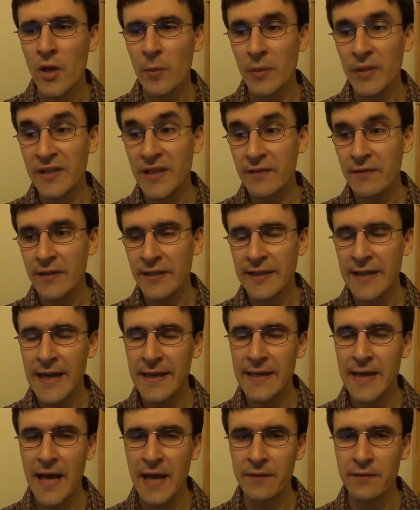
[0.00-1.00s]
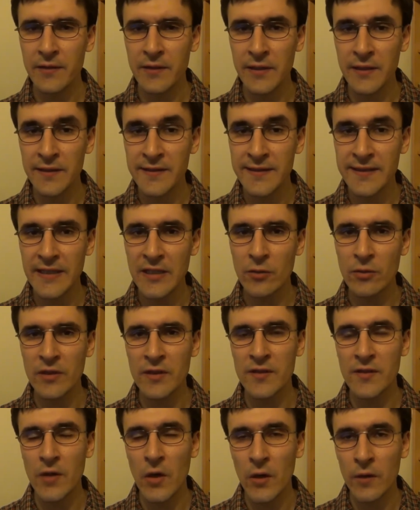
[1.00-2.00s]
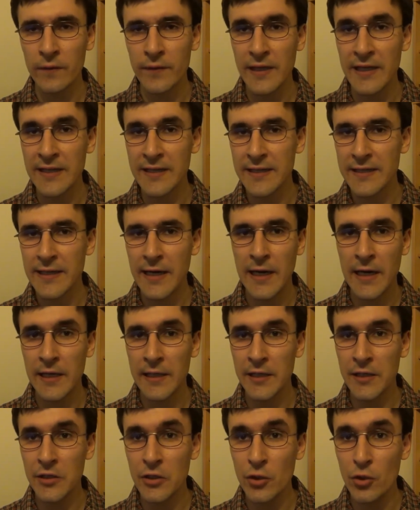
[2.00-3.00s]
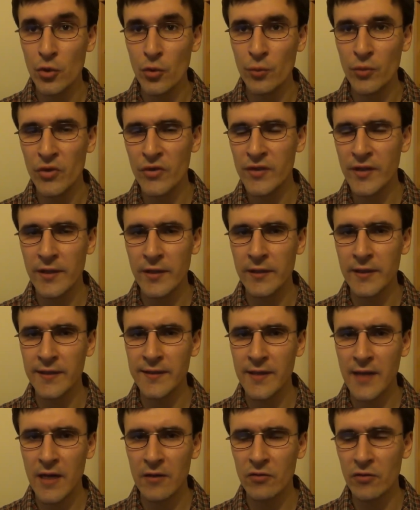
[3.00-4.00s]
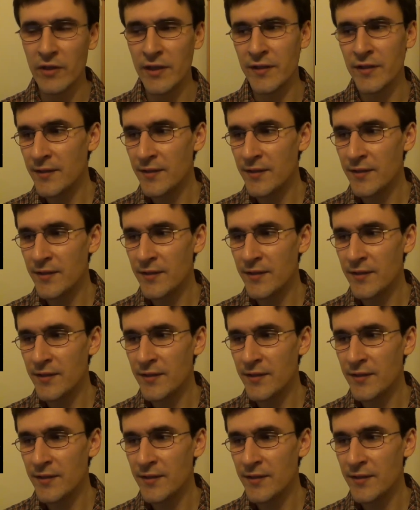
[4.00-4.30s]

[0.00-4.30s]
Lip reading: But given that after a sequence of entirely new musical discoveries,